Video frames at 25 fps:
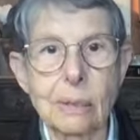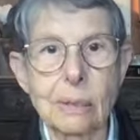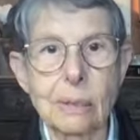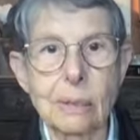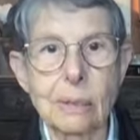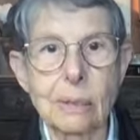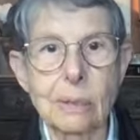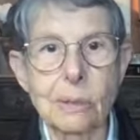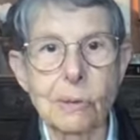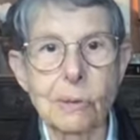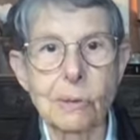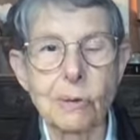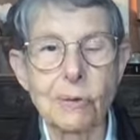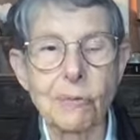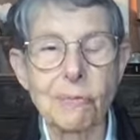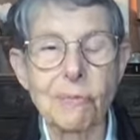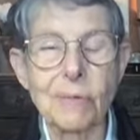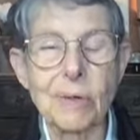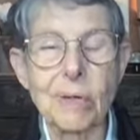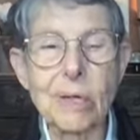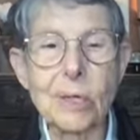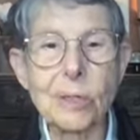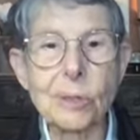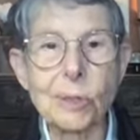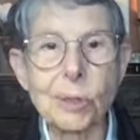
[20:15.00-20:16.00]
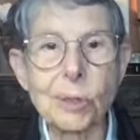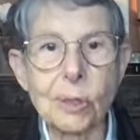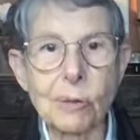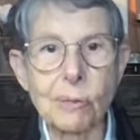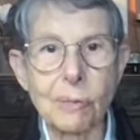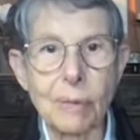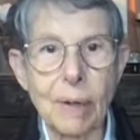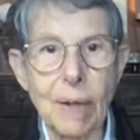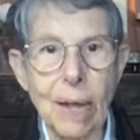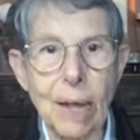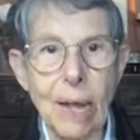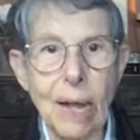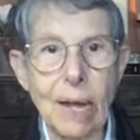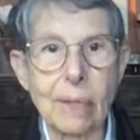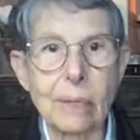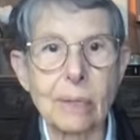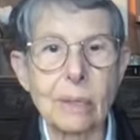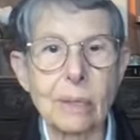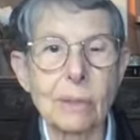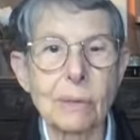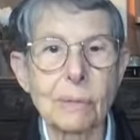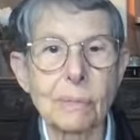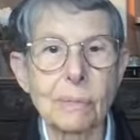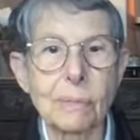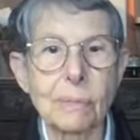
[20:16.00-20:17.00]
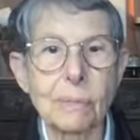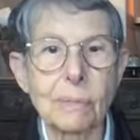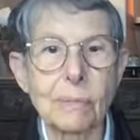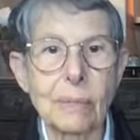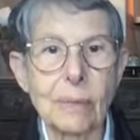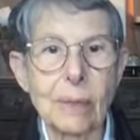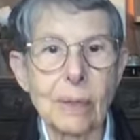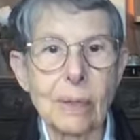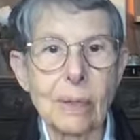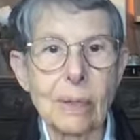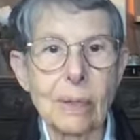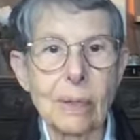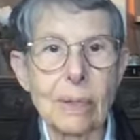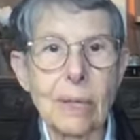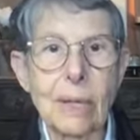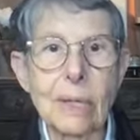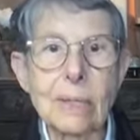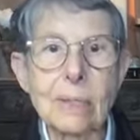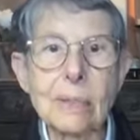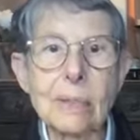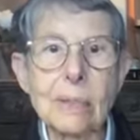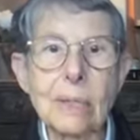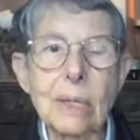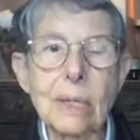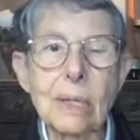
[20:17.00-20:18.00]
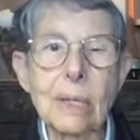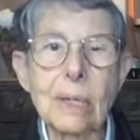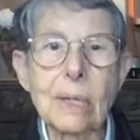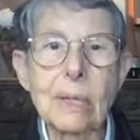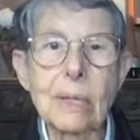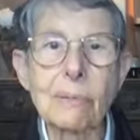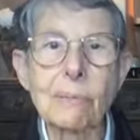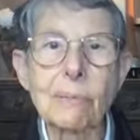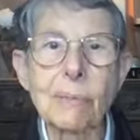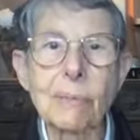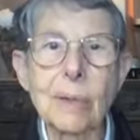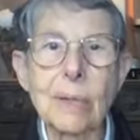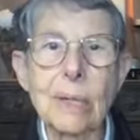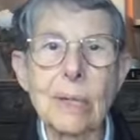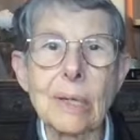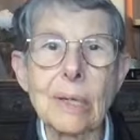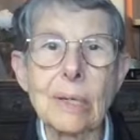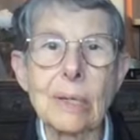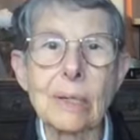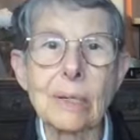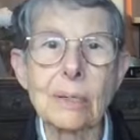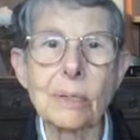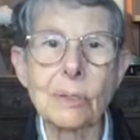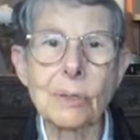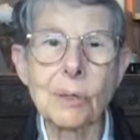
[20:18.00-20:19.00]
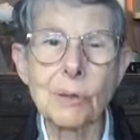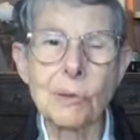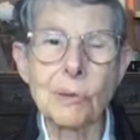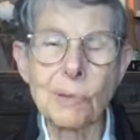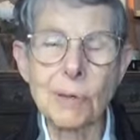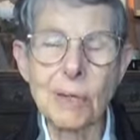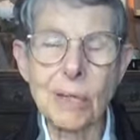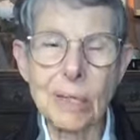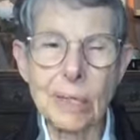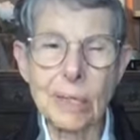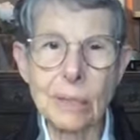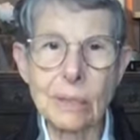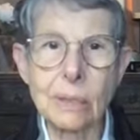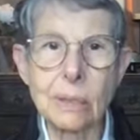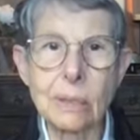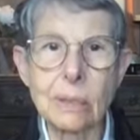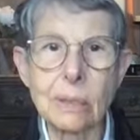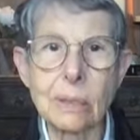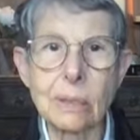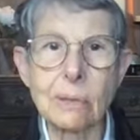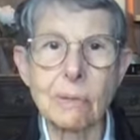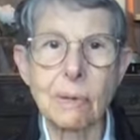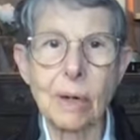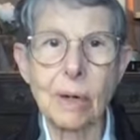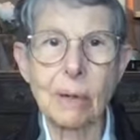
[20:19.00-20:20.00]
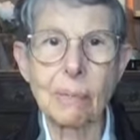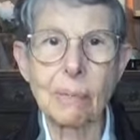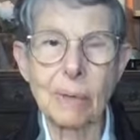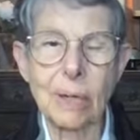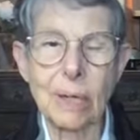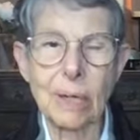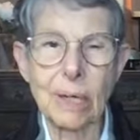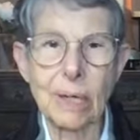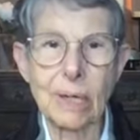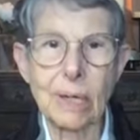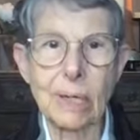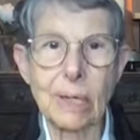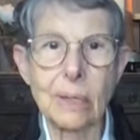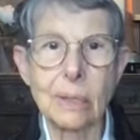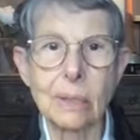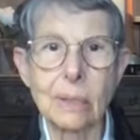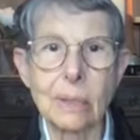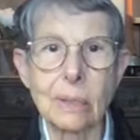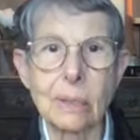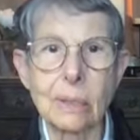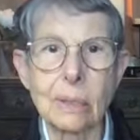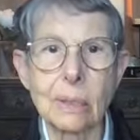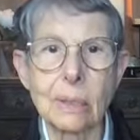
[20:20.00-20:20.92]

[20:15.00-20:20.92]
sort of knee-jerk react, then if we tune in to our body